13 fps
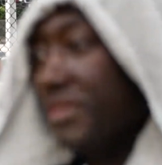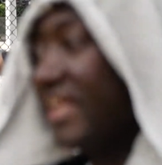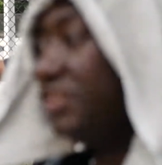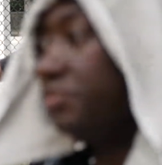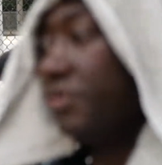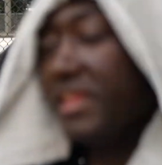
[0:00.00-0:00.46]
But
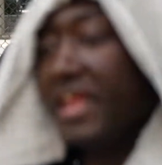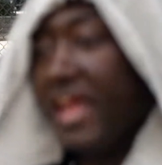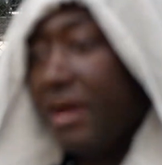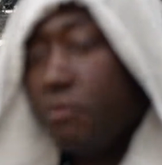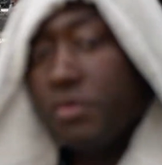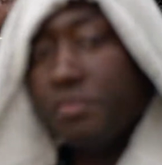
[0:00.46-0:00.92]
that's where they
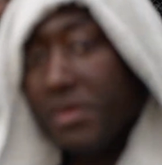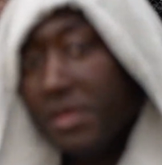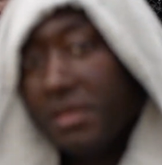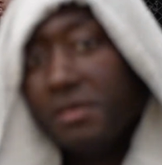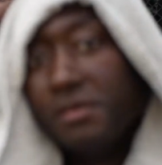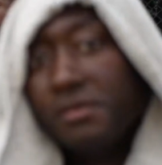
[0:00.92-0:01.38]
at with me.
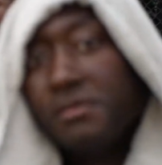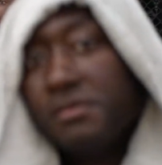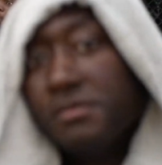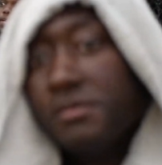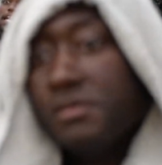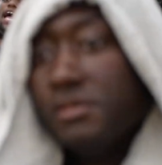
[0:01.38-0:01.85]

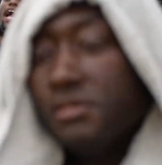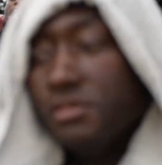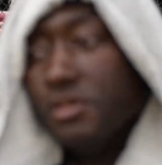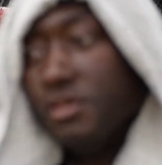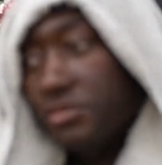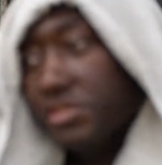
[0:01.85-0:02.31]
You know what
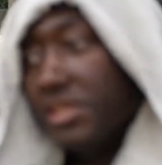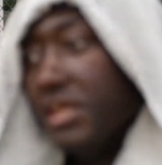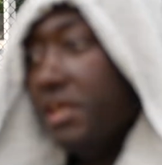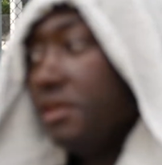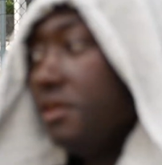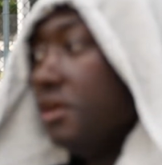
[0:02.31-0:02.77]
I'm
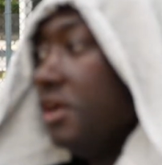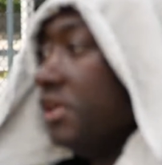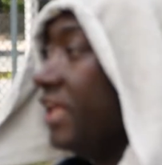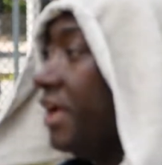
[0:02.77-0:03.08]
saying?